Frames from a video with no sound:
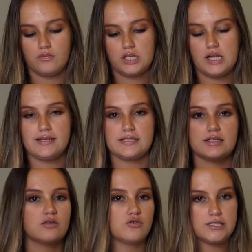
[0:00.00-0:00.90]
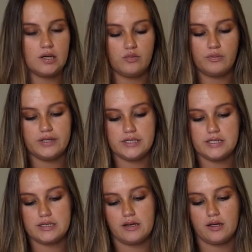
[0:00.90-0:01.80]
classic, those staple
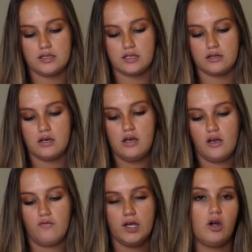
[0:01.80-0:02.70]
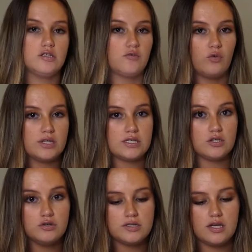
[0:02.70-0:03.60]
pieces. I like to figure out different ways to
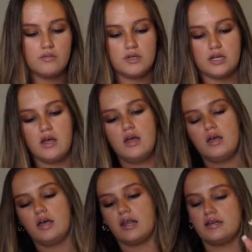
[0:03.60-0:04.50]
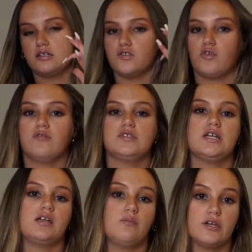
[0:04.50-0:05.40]
use them and get ideas for even
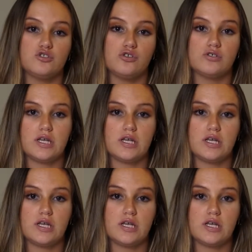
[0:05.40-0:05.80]
taking pictures.